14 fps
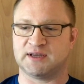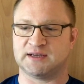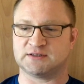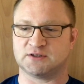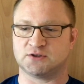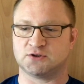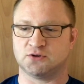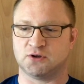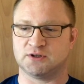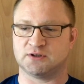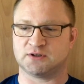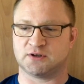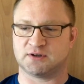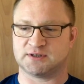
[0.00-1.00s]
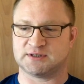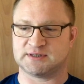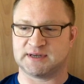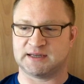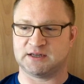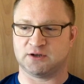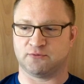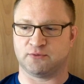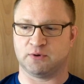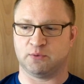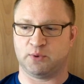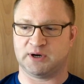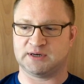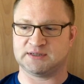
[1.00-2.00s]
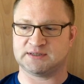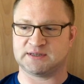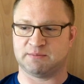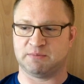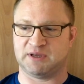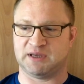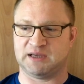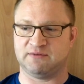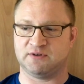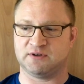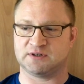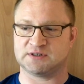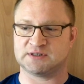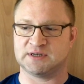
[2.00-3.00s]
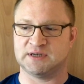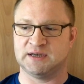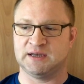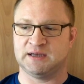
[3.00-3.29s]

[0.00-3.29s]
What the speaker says: has a solid understanding of awareness and behaviors